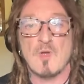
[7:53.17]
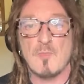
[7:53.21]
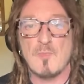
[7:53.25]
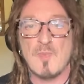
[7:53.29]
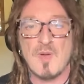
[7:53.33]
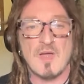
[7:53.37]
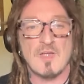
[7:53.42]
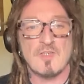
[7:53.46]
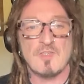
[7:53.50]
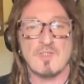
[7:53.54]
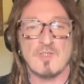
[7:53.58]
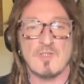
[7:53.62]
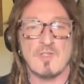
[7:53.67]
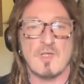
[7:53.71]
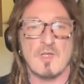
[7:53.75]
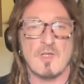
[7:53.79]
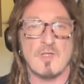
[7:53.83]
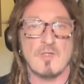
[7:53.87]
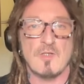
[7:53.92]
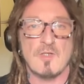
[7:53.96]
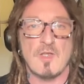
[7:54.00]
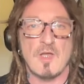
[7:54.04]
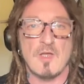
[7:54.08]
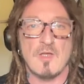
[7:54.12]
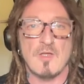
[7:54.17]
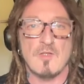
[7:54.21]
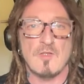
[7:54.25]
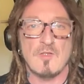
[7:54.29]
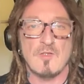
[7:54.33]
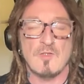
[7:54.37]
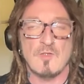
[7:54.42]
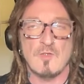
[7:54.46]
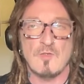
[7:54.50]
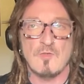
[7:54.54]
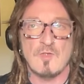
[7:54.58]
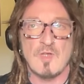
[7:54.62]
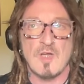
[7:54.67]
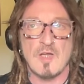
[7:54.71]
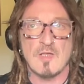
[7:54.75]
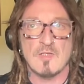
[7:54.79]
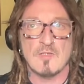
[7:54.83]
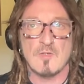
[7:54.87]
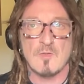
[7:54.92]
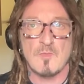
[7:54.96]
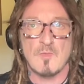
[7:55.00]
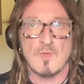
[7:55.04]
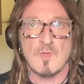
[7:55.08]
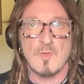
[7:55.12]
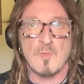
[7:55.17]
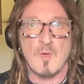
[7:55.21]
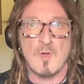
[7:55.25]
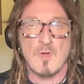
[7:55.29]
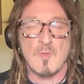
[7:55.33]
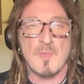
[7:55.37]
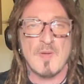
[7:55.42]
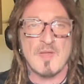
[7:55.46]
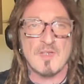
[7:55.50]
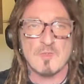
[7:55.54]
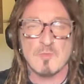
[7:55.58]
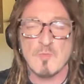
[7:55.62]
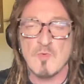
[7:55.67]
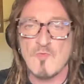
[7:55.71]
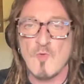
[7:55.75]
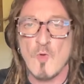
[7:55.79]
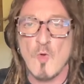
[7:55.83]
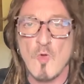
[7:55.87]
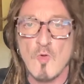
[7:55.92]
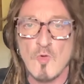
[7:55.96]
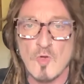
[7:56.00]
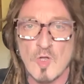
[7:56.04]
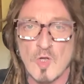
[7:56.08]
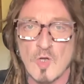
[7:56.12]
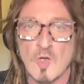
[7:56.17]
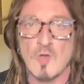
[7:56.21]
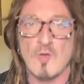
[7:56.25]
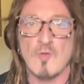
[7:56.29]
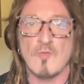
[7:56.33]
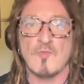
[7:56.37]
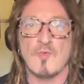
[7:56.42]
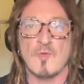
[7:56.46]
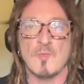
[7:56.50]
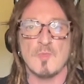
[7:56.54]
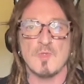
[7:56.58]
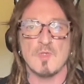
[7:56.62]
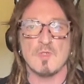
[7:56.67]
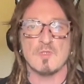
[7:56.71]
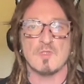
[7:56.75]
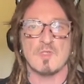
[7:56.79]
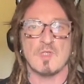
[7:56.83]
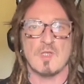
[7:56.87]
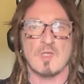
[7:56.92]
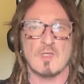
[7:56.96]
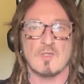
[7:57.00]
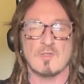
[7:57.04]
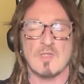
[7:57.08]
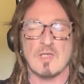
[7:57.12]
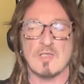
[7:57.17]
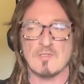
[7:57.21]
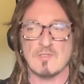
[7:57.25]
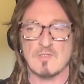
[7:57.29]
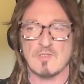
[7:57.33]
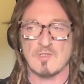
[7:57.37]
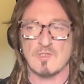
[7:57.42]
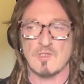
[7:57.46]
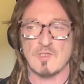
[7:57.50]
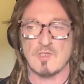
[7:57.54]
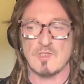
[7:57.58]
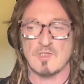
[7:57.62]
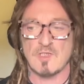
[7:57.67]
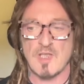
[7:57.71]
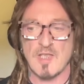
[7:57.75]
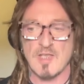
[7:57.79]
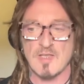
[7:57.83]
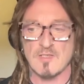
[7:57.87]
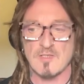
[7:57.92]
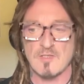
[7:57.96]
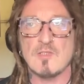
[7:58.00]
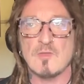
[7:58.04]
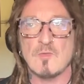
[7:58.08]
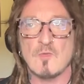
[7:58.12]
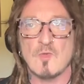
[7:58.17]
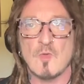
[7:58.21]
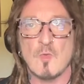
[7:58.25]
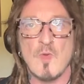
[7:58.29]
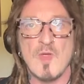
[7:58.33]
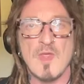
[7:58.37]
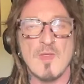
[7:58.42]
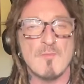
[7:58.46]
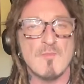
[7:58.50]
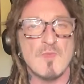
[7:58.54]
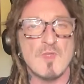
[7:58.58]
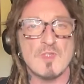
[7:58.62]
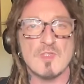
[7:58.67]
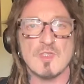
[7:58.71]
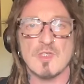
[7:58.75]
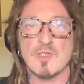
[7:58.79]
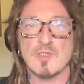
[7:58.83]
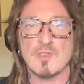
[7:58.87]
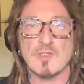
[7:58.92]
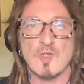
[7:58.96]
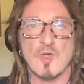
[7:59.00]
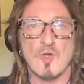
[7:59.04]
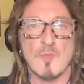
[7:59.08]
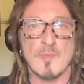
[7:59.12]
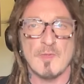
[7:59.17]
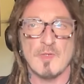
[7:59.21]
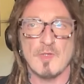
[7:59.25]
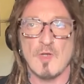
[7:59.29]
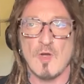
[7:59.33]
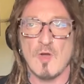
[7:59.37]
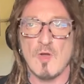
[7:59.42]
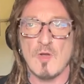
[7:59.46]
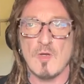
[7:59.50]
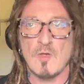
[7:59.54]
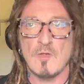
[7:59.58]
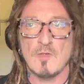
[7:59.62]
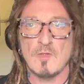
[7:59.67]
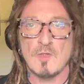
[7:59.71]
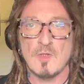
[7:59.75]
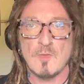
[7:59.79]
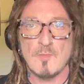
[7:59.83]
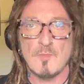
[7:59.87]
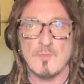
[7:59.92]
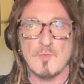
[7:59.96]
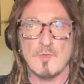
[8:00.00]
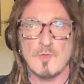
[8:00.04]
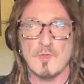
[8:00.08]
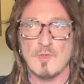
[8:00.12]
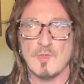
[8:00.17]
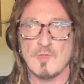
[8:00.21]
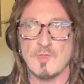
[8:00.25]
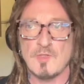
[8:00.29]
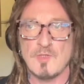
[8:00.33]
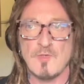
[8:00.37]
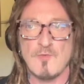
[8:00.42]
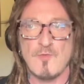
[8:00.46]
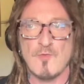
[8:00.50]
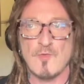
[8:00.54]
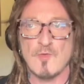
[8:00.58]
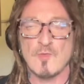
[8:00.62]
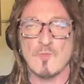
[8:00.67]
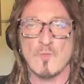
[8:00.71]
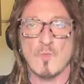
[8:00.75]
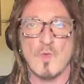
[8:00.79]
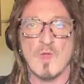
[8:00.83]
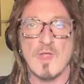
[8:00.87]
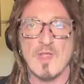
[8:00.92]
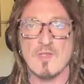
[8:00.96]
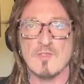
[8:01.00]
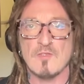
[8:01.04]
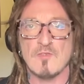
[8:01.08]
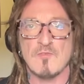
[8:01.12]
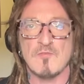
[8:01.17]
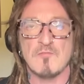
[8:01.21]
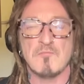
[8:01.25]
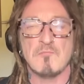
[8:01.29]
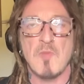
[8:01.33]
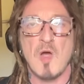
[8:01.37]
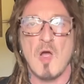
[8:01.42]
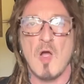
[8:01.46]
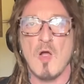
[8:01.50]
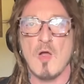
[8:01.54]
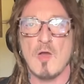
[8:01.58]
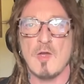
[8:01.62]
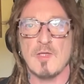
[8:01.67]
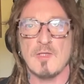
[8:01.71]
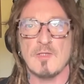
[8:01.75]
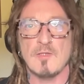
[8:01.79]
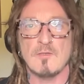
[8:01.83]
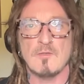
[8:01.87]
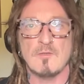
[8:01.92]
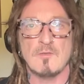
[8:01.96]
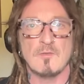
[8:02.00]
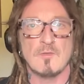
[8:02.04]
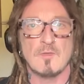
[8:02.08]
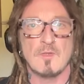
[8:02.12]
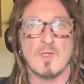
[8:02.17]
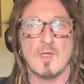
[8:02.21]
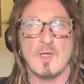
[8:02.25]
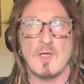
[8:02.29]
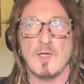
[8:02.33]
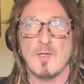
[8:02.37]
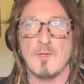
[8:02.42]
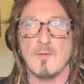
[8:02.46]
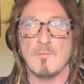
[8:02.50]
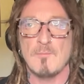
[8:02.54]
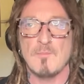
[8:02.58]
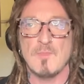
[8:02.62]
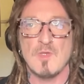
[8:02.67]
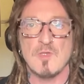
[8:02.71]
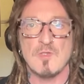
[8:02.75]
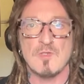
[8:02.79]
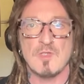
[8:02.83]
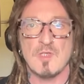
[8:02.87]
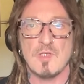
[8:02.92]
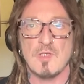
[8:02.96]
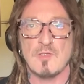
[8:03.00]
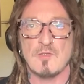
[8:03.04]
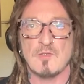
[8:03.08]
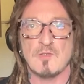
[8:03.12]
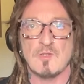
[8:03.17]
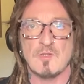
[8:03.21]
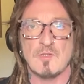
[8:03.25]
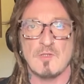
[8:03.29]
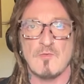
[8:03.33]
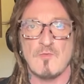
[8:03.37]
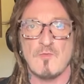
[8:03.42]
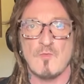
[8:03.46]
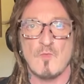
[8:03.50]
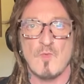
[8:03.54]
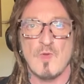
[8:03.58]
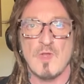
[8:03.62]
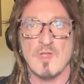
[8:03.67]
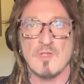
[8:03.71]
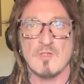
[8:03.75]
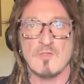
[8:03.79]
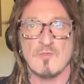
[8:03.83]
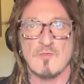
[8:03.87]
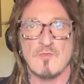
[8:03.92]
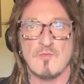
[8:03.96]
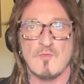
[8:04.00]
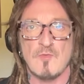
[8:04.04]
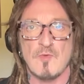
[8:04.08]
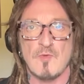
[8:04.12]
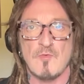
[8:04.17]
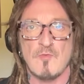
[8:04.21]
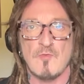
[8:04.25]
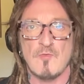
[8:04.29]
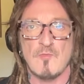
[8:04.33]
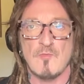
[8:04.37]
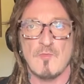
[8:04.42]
of passion that you guys, the amount of passion we've all got for music, that's success. The way music has come and gone, the different ways of marketing music, the different ways of